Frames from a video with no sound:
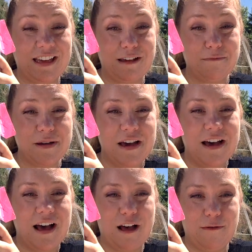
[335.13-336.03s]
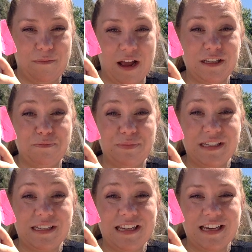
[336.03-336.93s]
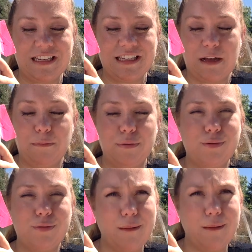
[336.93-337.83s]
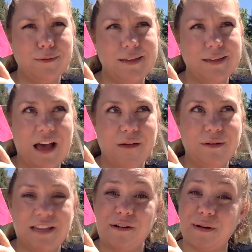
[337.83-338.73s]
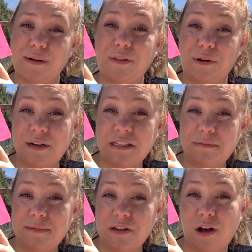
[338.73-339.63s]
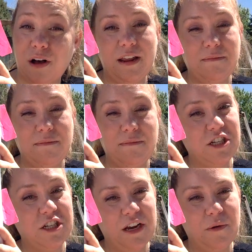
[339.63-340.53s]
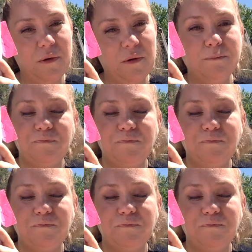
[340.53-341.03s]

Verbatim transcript: keep um, us busy until probably, I would say, around the Christmas holiday, maybe January.